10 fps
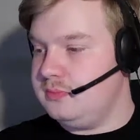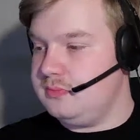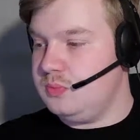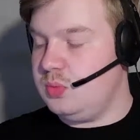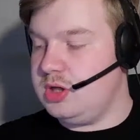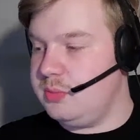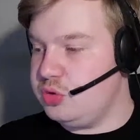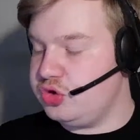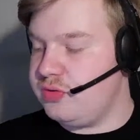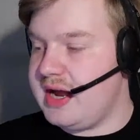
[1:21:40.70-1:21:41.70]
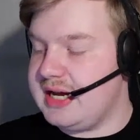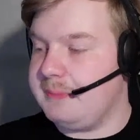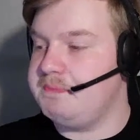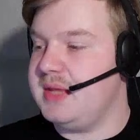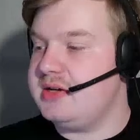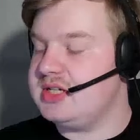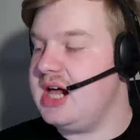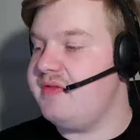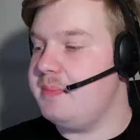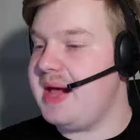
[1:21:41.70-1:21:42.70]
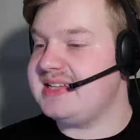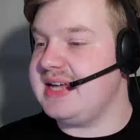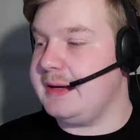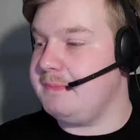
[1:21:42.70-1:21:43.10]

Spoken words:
One of the most threatening. Here's Calvin Bassey.